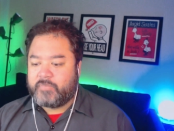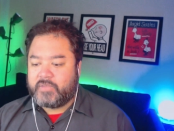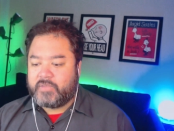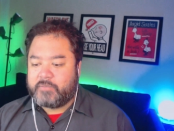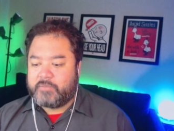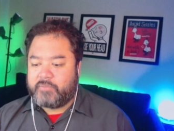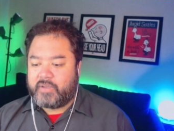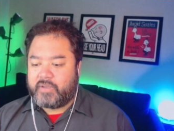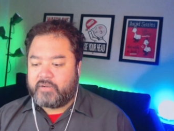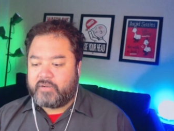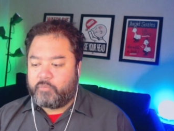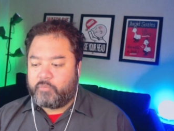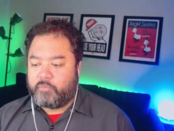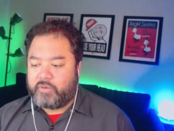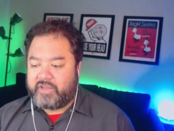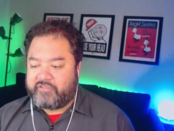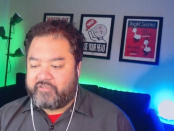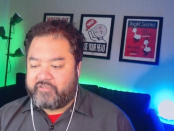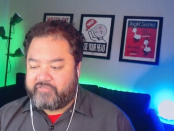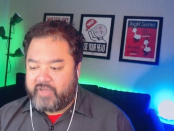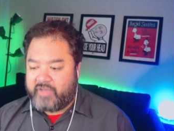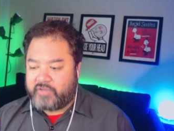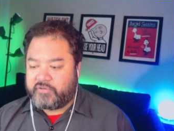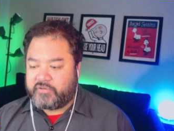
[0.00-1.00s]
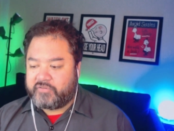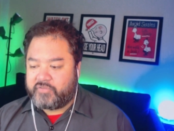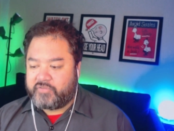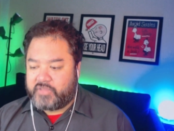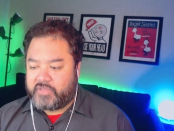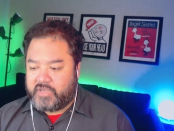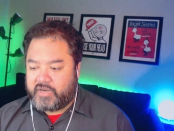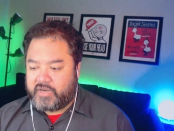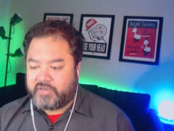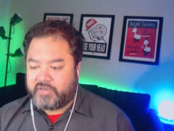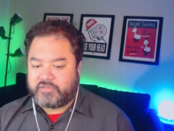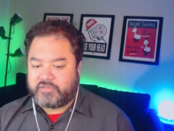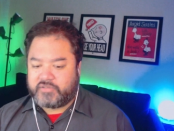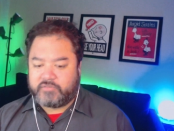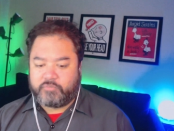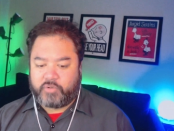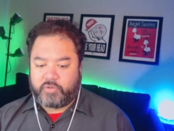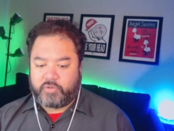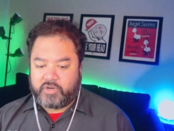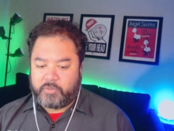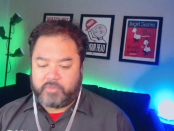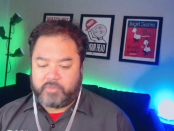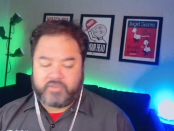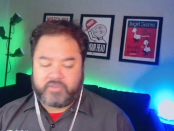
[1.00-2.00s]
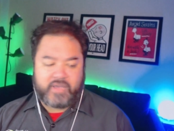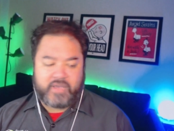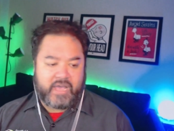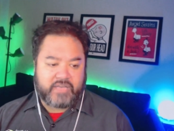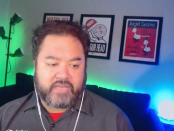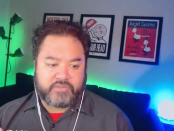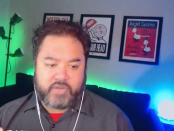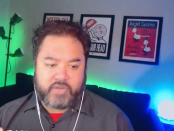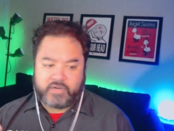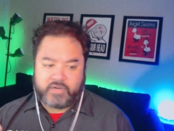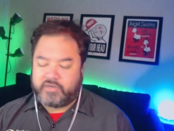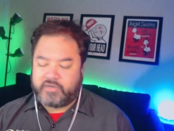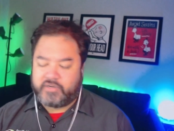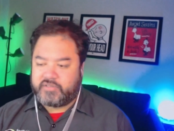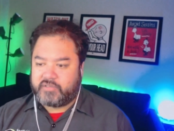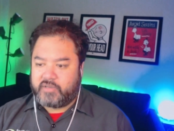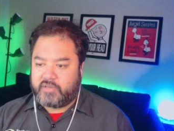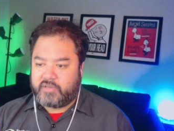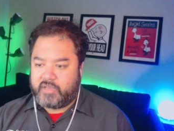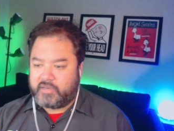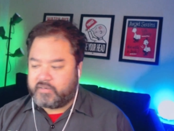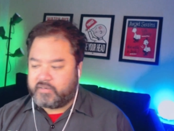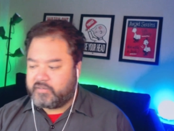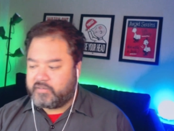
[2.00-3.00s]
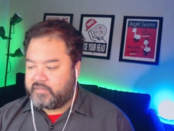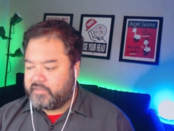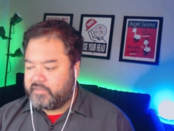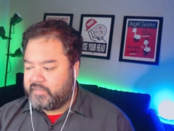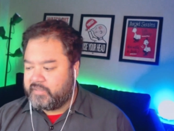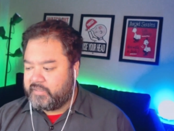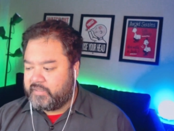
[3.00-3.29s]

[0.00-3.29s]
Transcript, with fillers: But what I found over the years in working with contractors and, and,